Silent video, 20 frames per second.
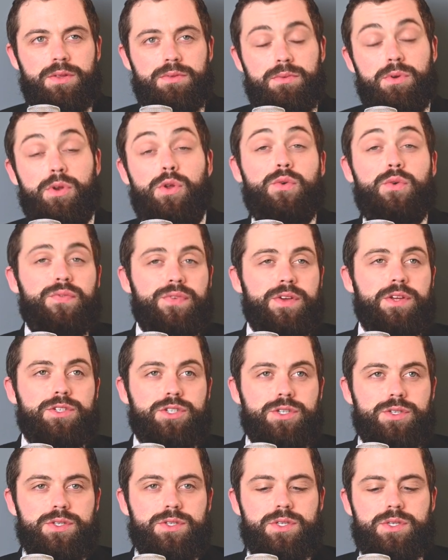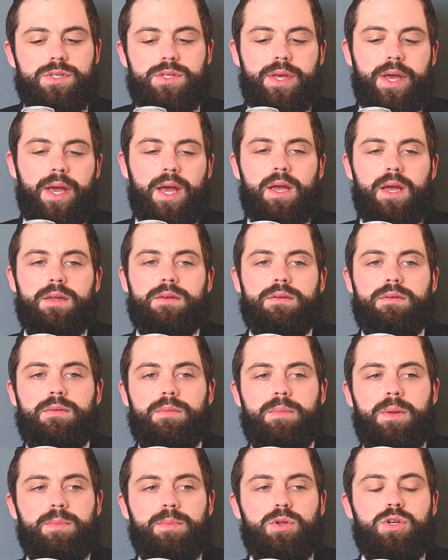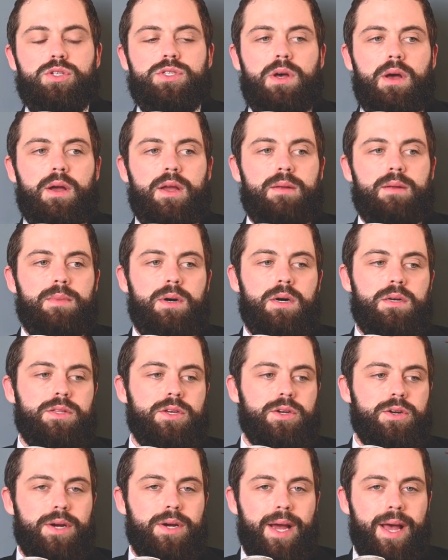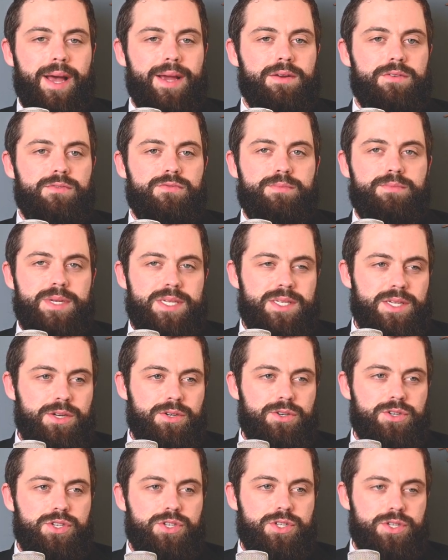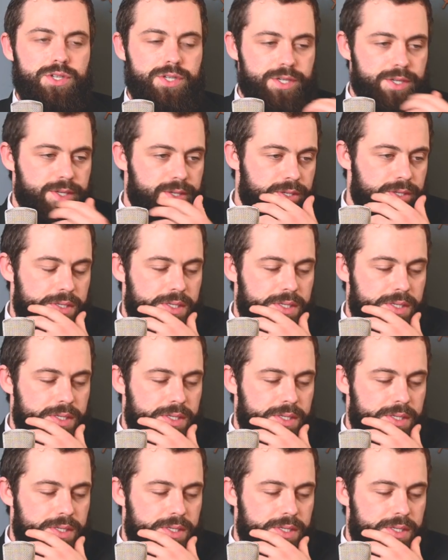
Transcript: new features that people are talking about that are kind of misunderstood.